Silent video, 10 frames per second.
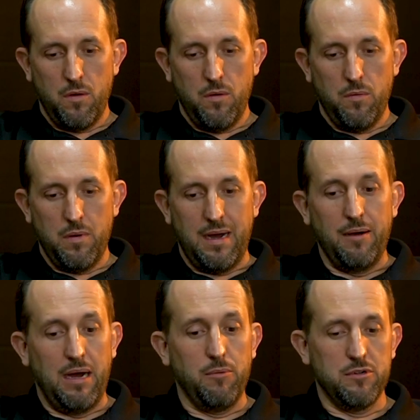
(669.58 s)

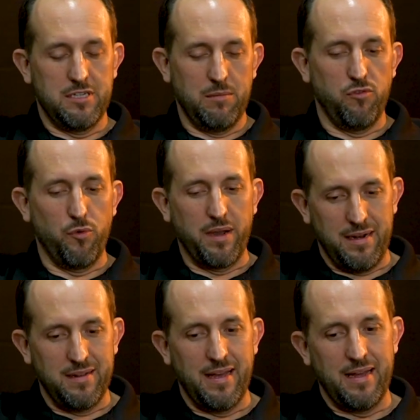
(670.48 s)
Well, I will say before we get
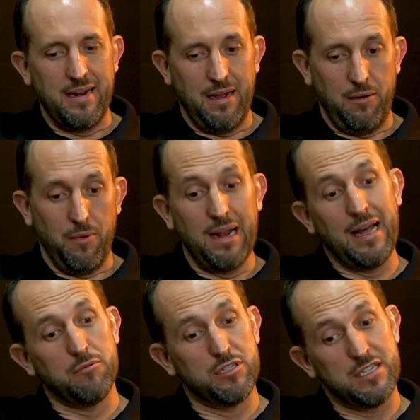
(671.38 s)
into that, while
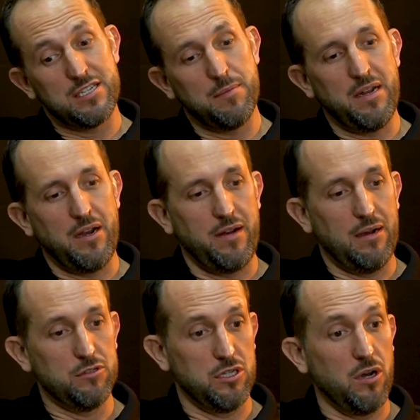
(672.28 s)
I was in seminary, I
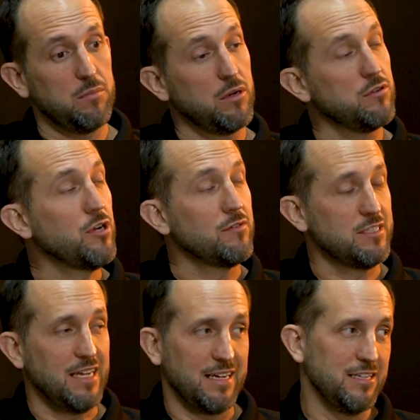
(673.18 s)
was an automotive service
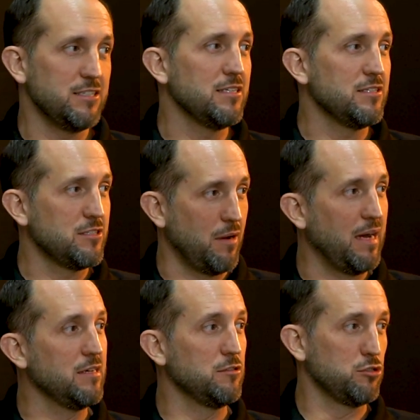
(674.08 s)
technician. So I
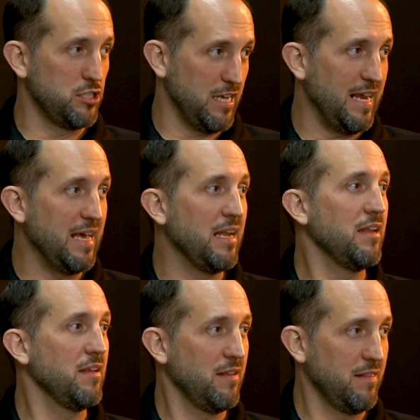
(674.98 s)
understand
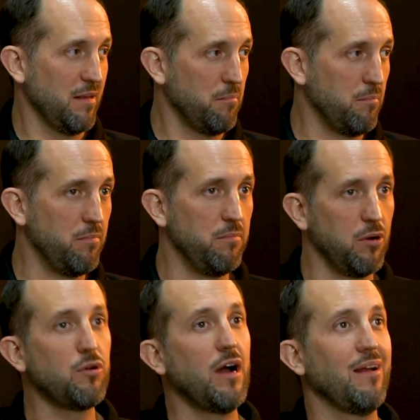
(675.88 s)
the
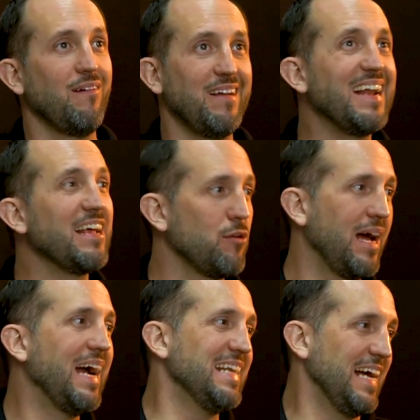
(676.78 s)
blue-collar daily
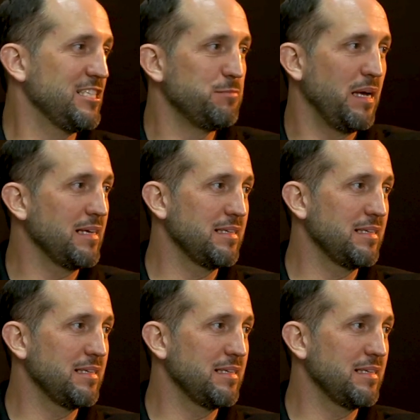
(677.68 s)
grind aspect.